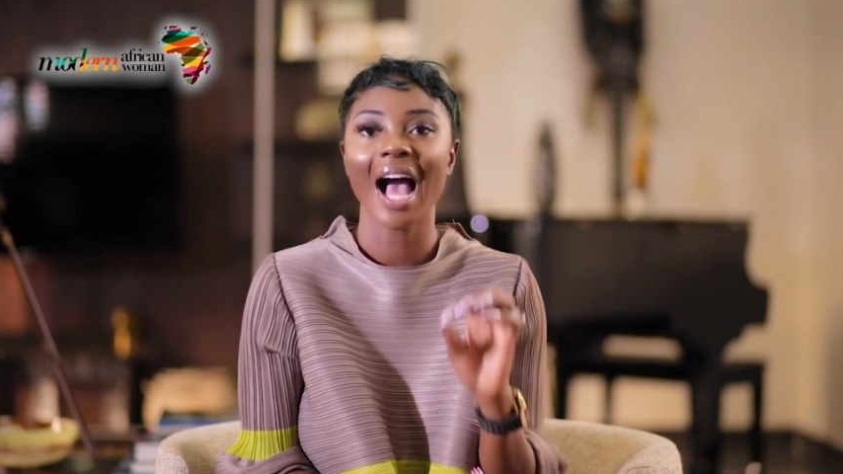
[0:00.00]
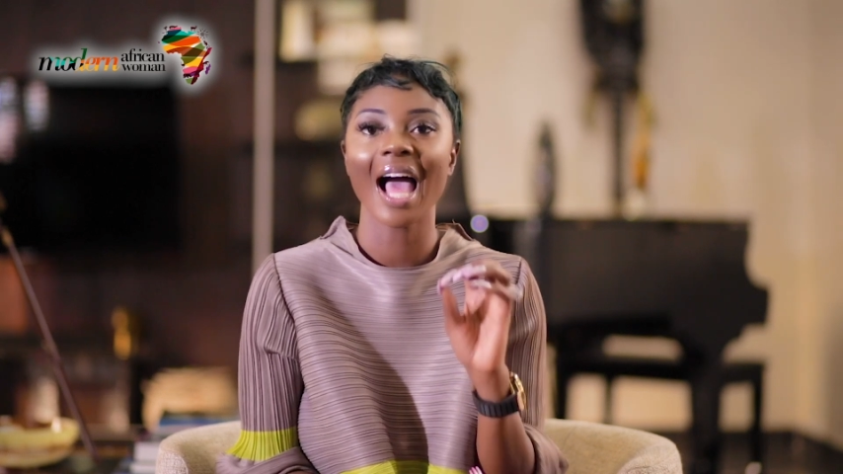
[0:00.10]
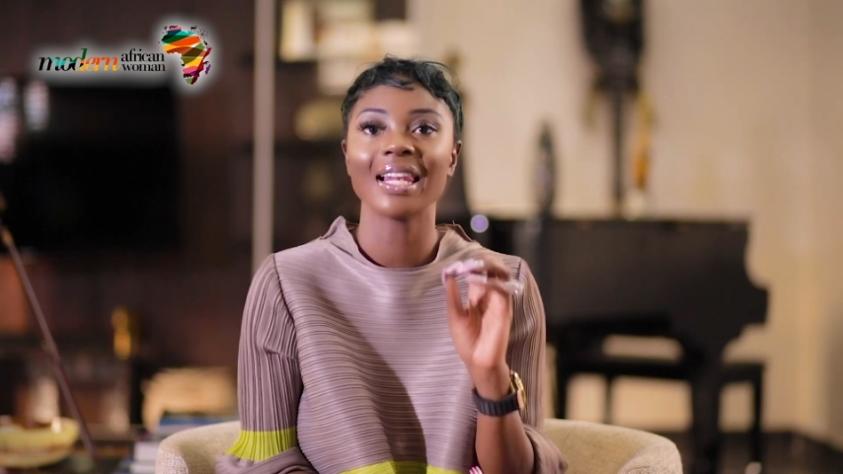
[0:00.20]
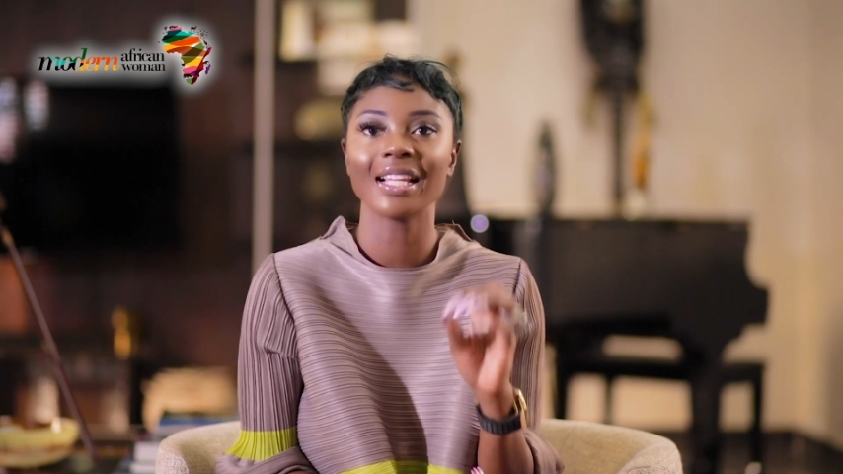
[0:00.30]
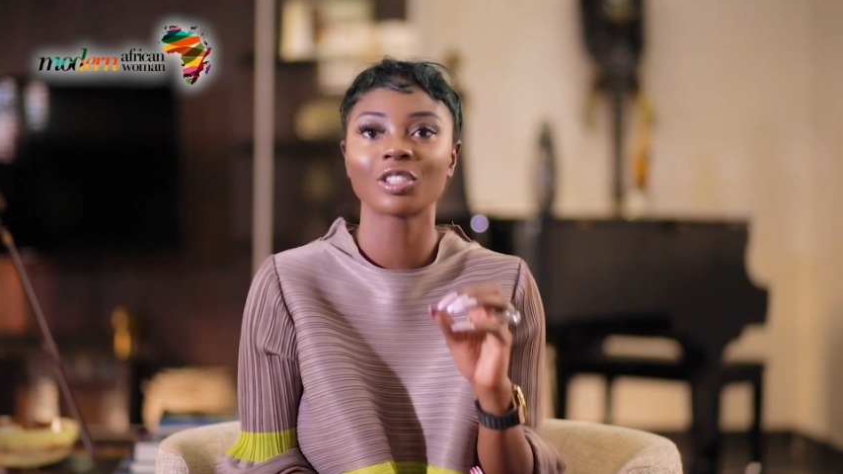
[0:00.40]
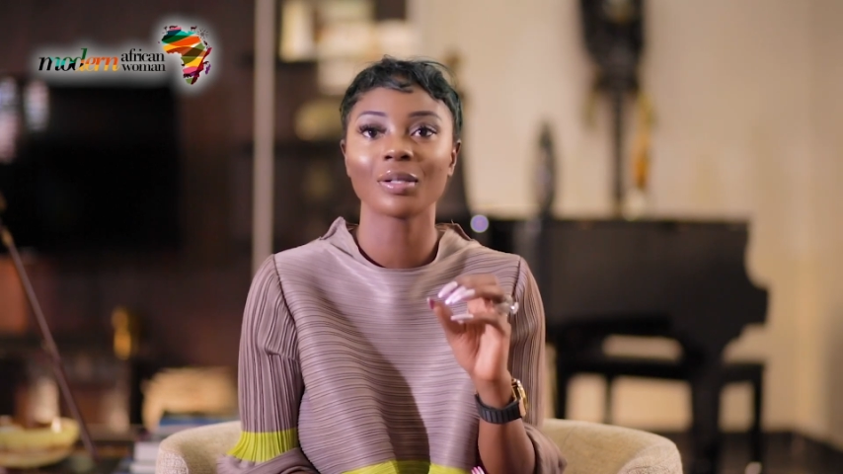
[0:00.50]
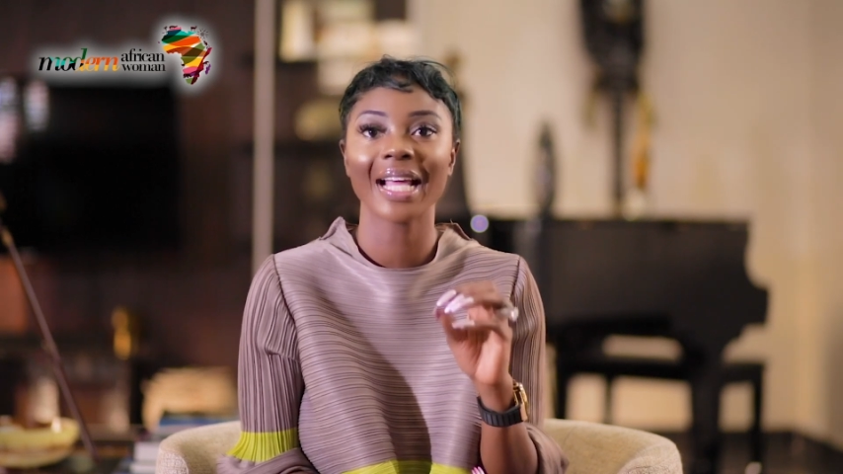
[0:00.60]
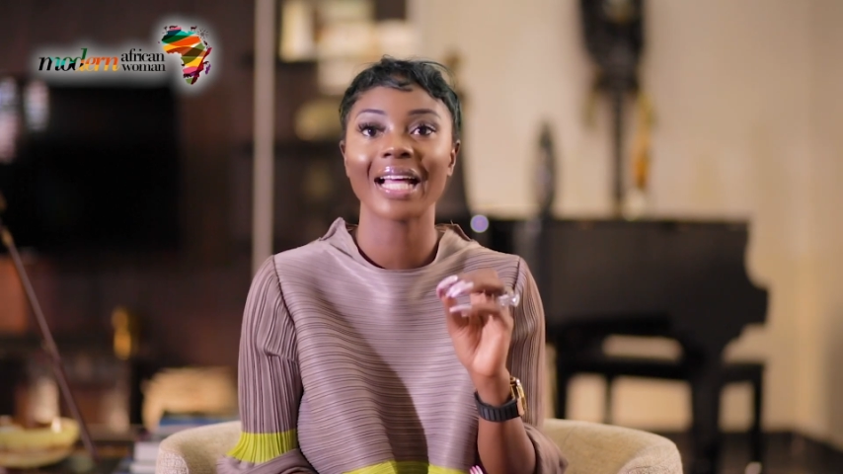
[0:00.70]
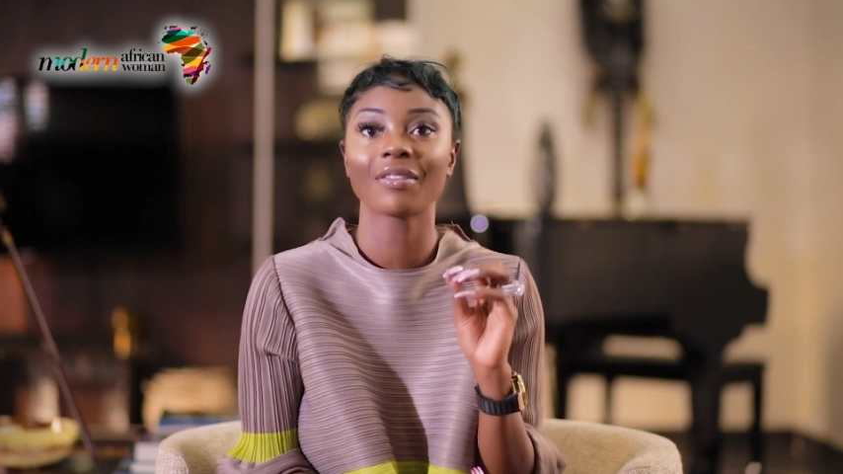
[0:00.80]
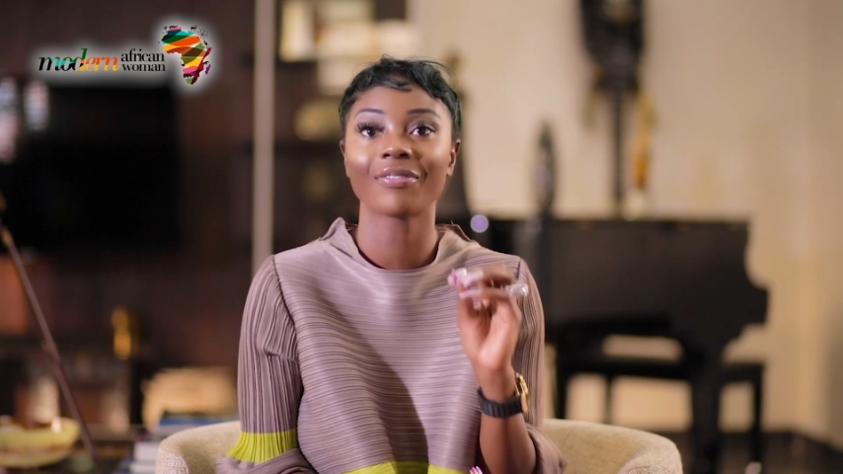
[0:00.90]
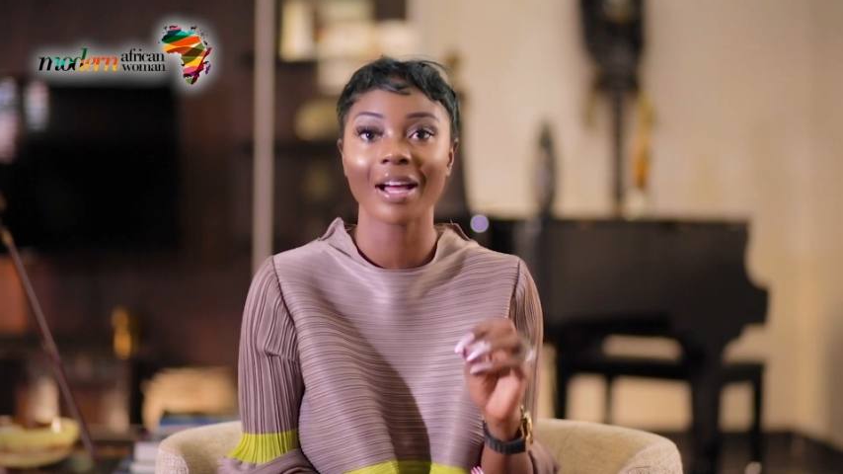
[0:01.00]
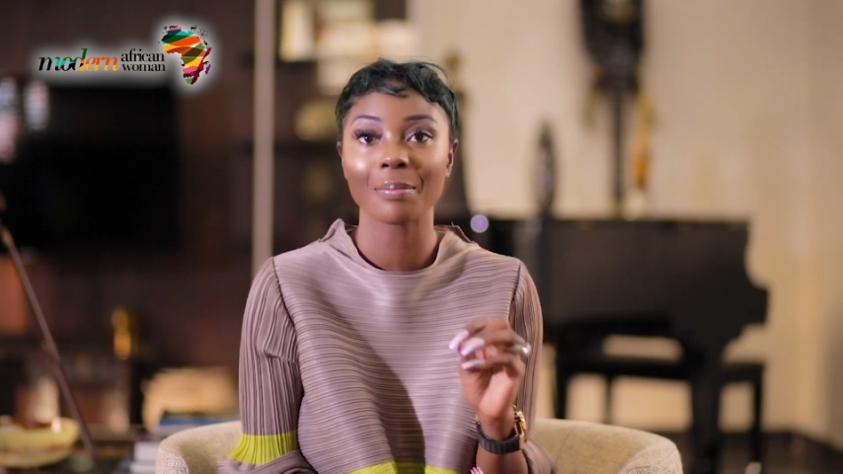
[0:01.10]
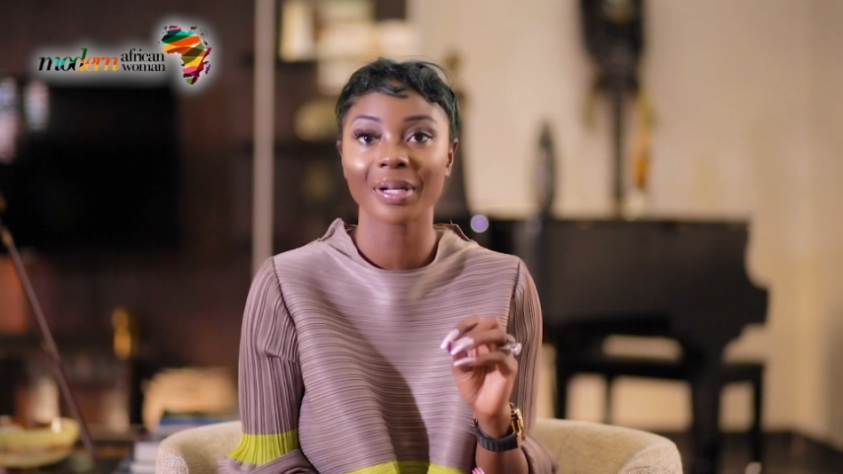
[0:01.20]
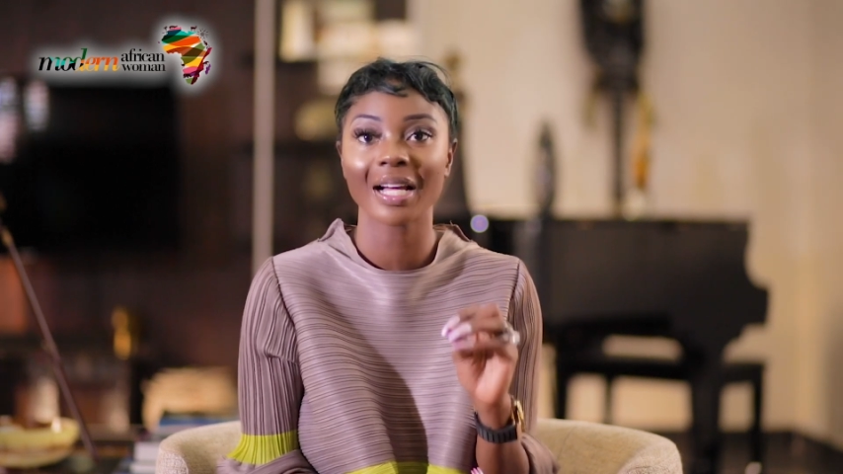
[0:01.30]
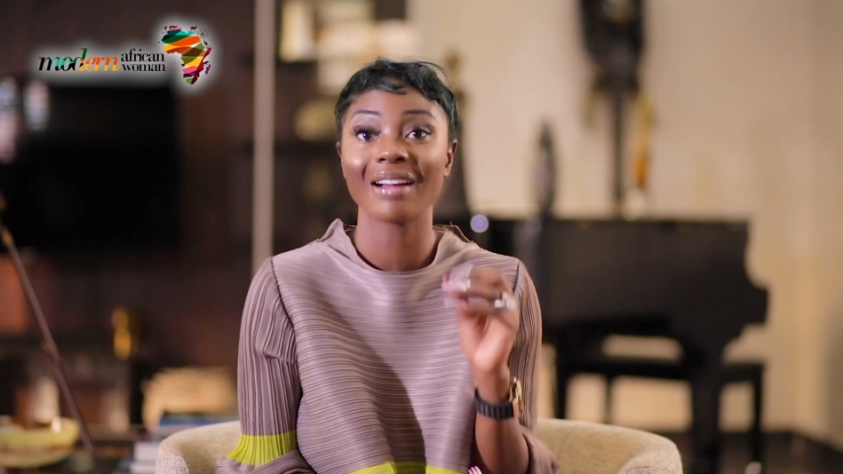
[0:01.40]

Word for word: I literally had the fabric